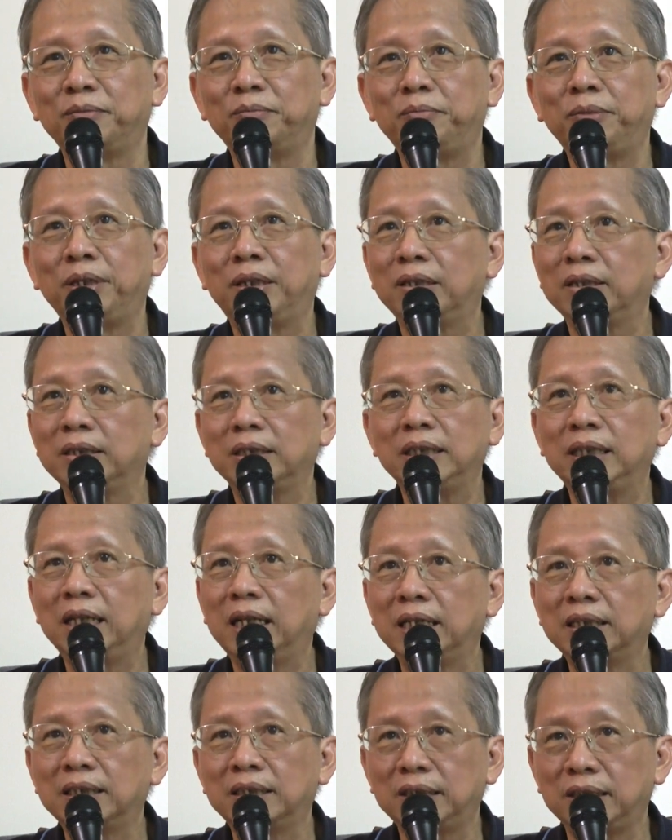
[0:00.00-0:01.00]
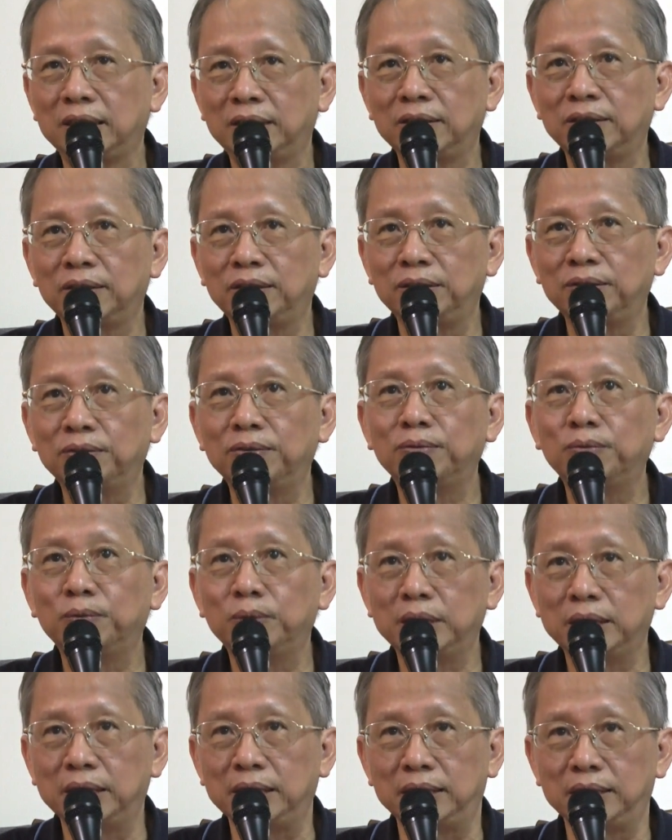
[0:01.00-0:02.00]
Because it has got no
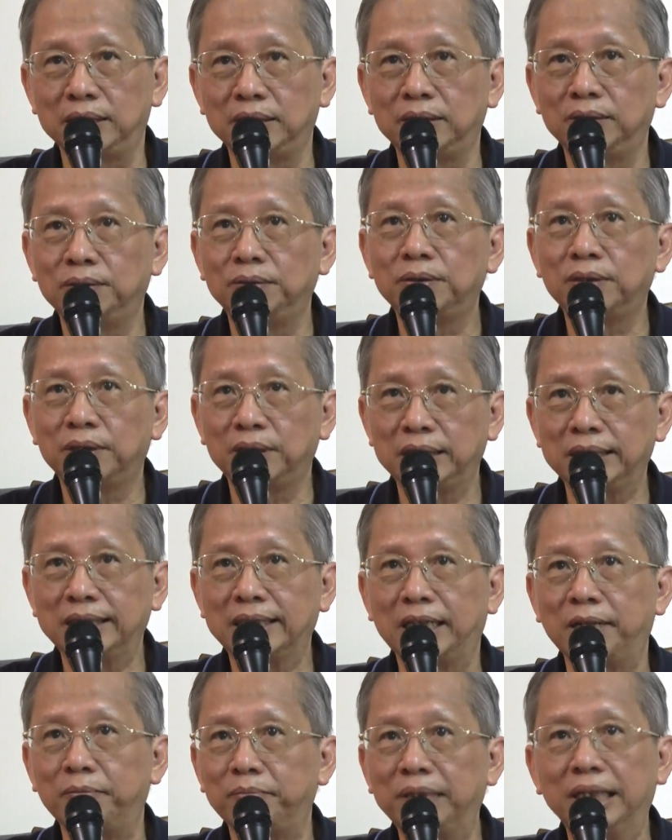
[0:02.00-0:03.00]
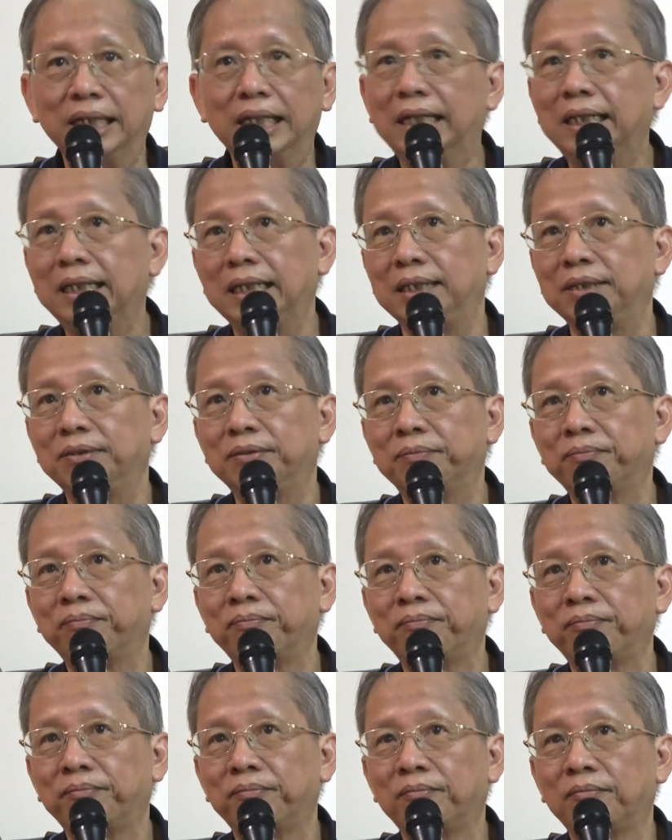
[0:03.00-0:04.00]
word, no concept, nothing.
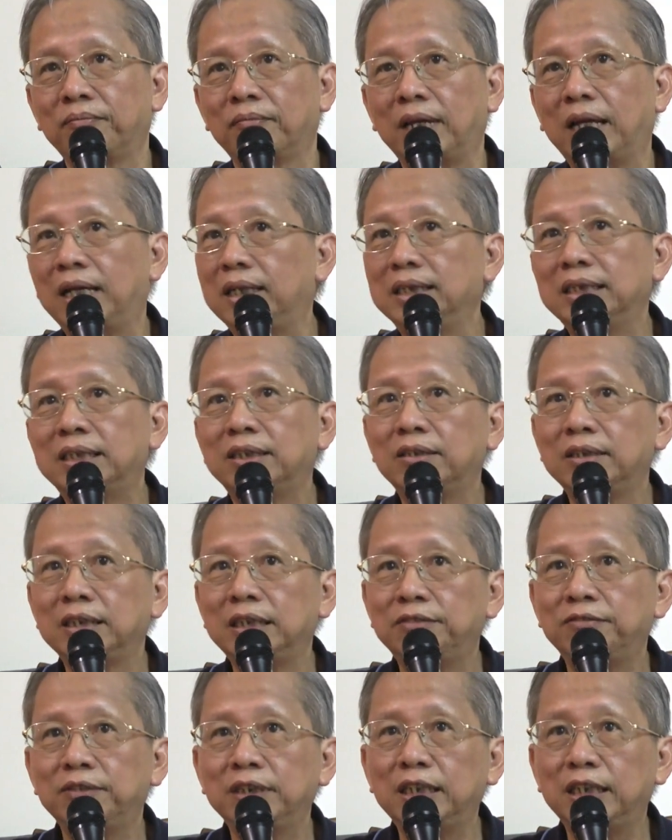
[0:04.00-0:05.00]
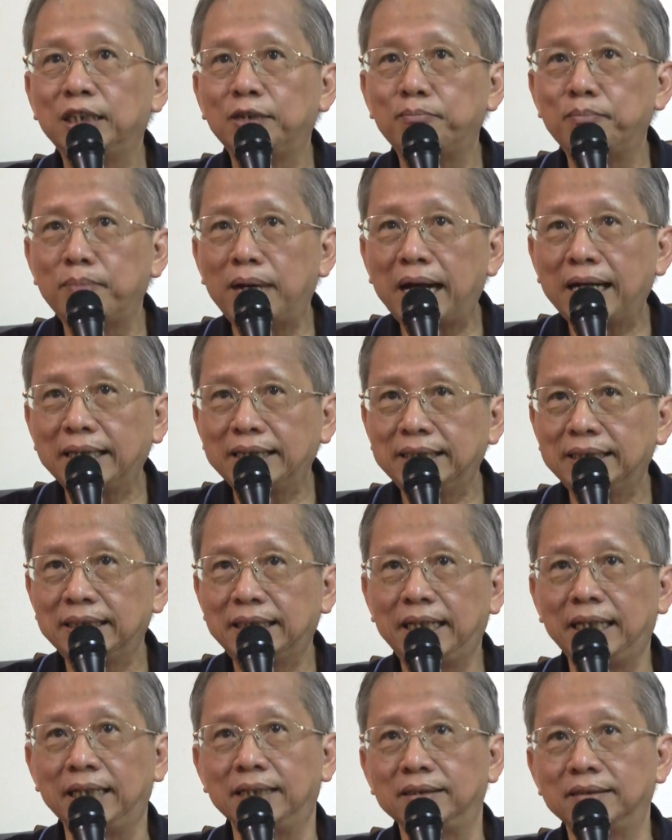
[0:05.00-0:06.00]
And it's not even a mind
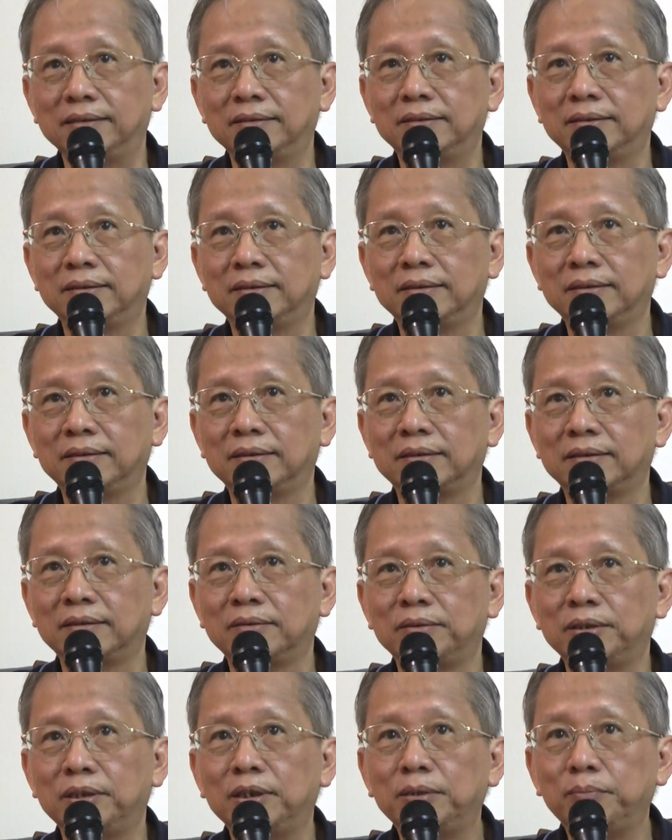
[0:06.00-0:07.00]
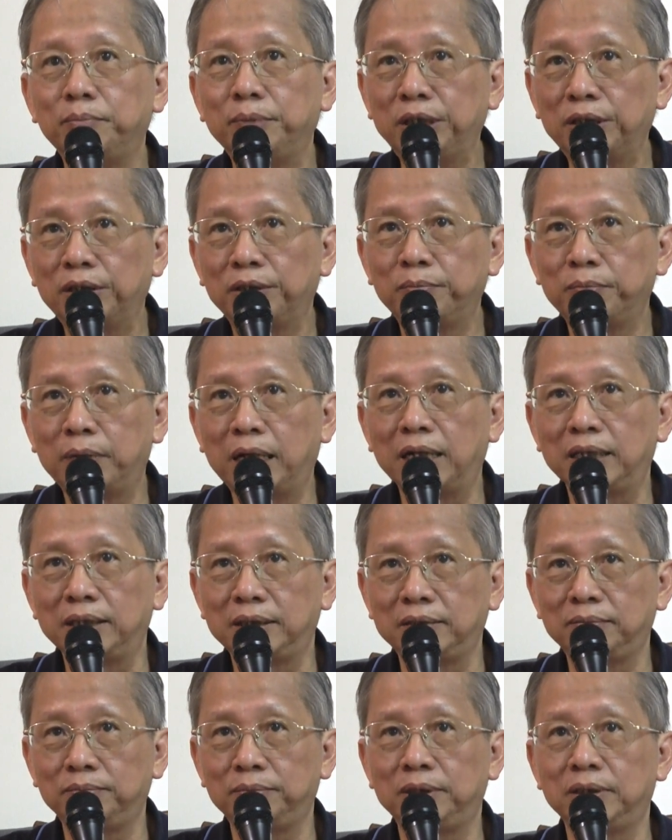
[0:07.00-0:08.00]
state beyond mind.
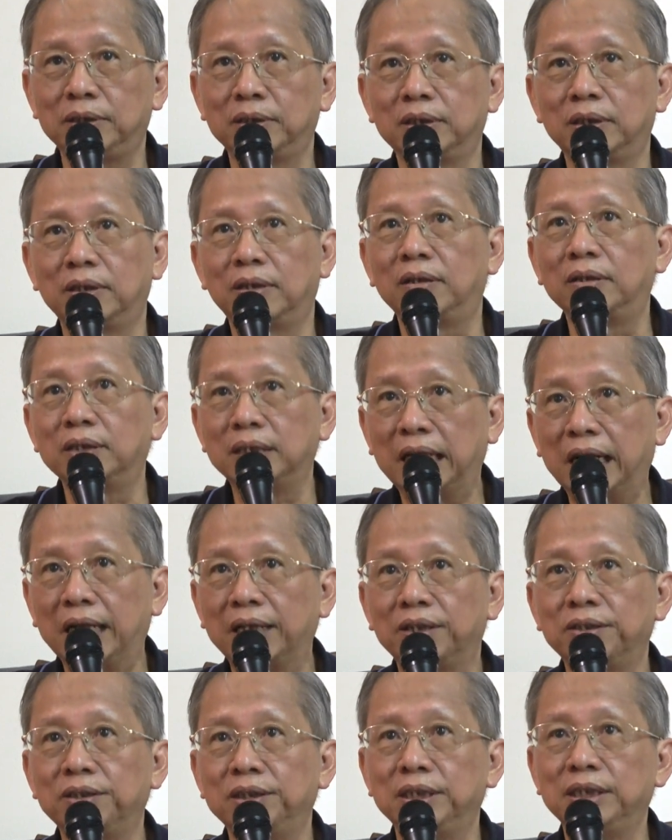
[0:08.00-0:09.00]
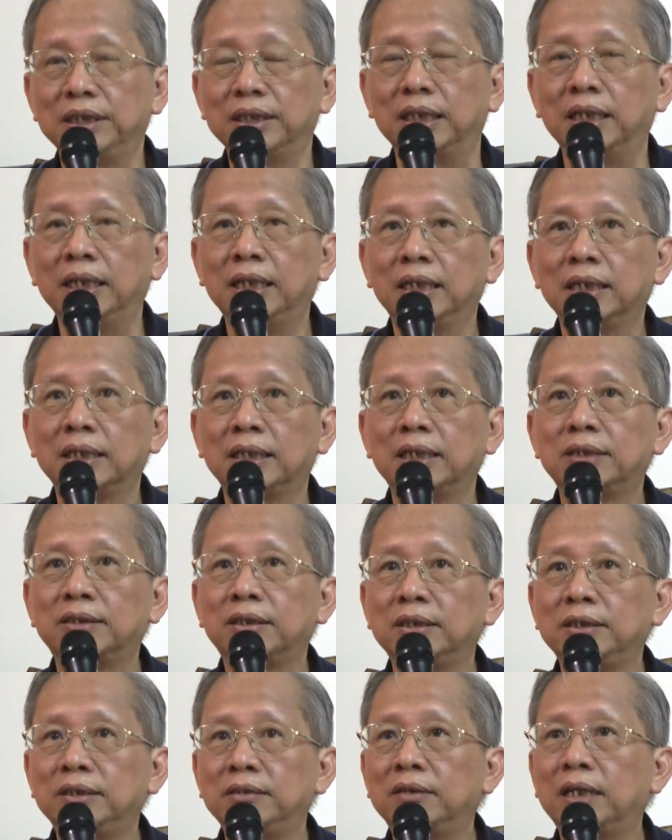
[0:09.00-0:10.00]
Beyond thought, the unconditioned. That's
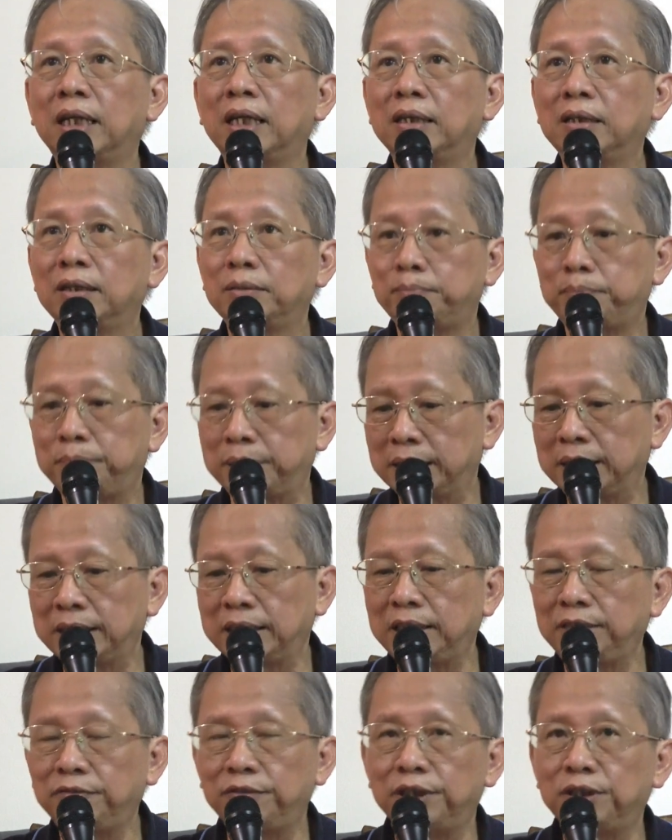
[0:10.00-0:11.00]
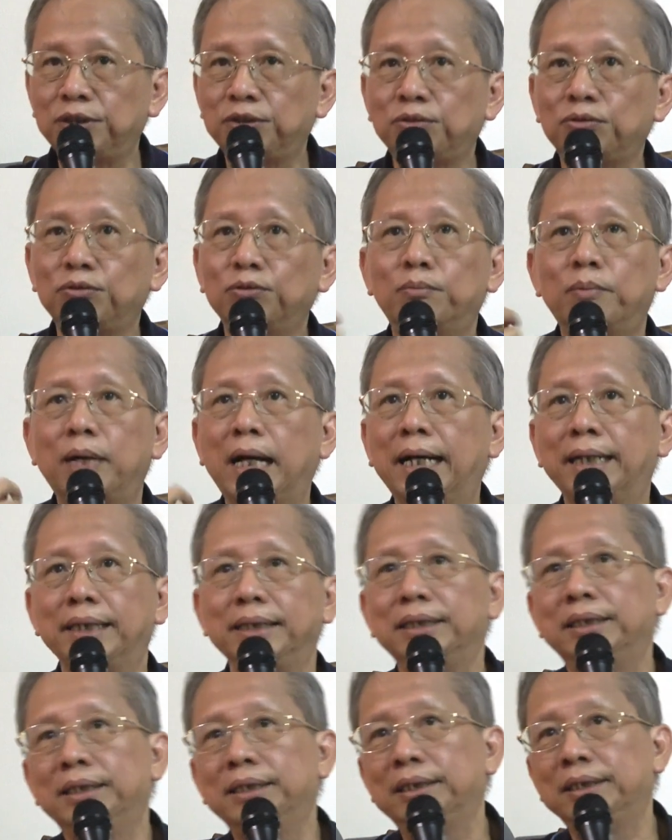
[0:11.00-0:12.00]
why you cannot perceive it through
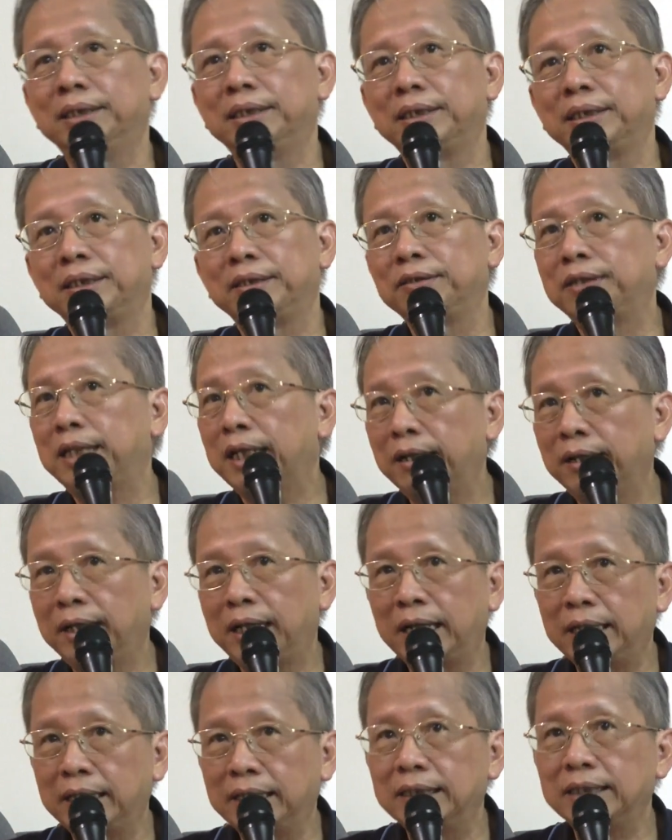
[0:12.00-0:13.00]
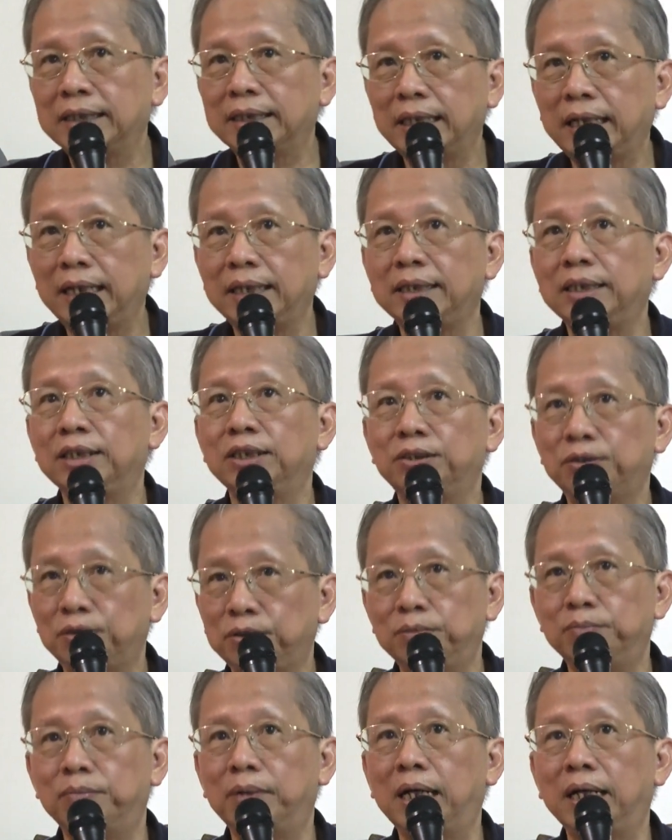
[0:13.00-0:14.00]
mind. You cannot understand it
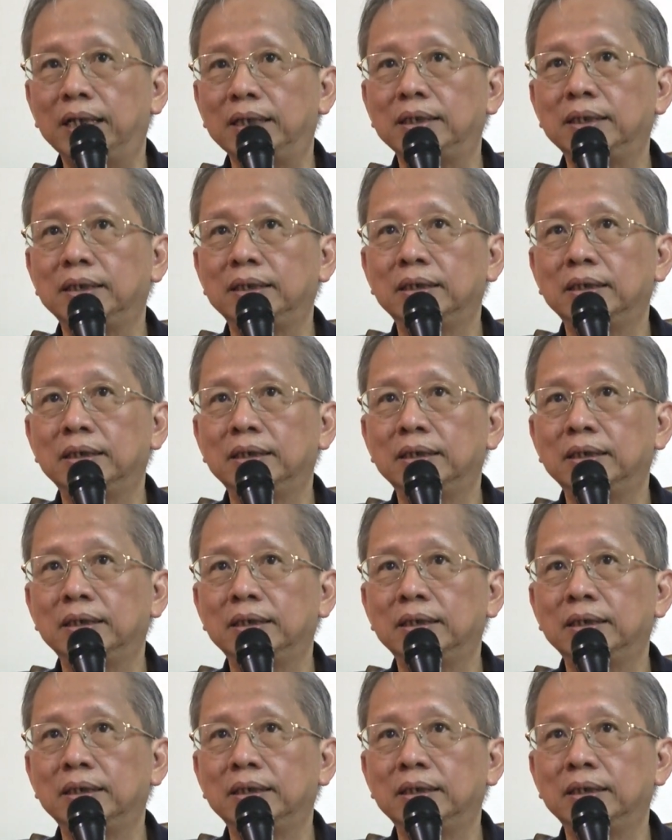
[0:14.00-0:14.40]
through mind.